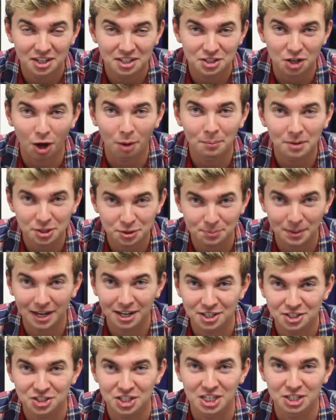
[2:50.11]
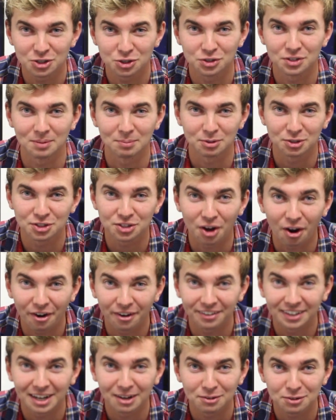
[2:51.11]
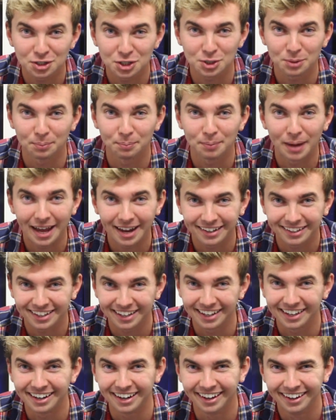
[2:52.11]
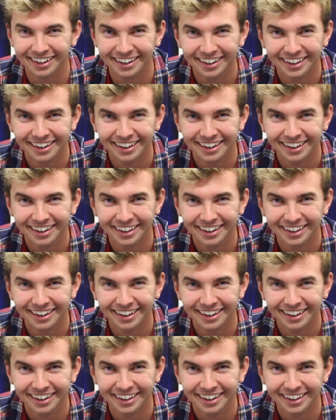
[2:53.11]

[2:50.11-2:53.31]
To all my Spanish teachers, I'm sorry that I was such a bad kid.